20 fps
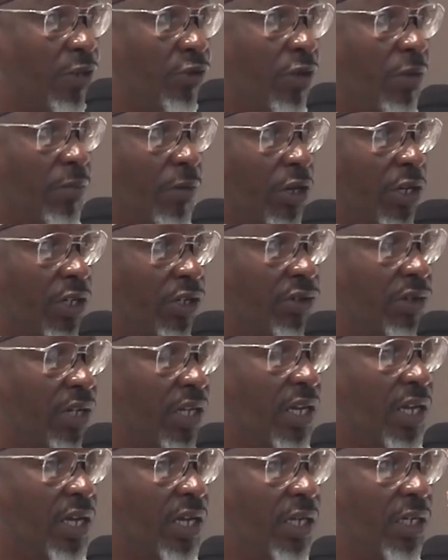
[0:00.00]
They are doing
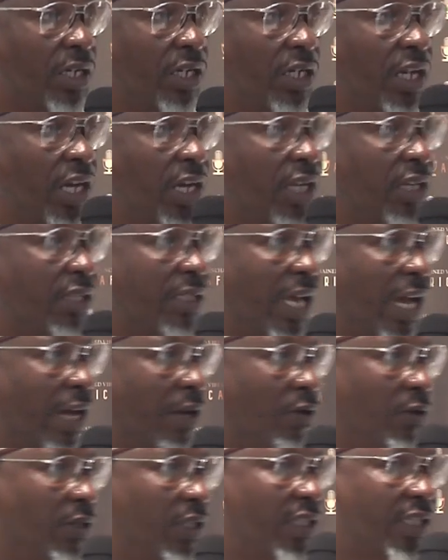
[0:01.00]
monitoring. The day they
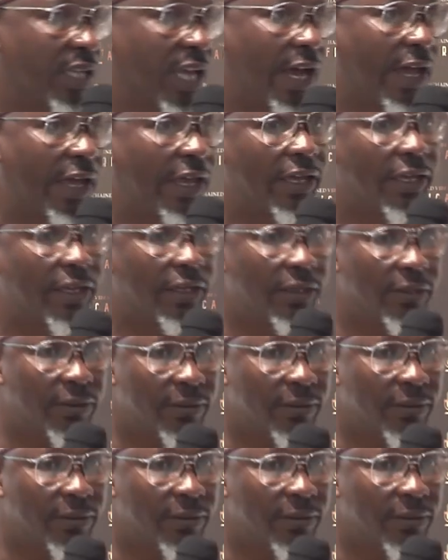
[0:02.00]
say, I know this guy,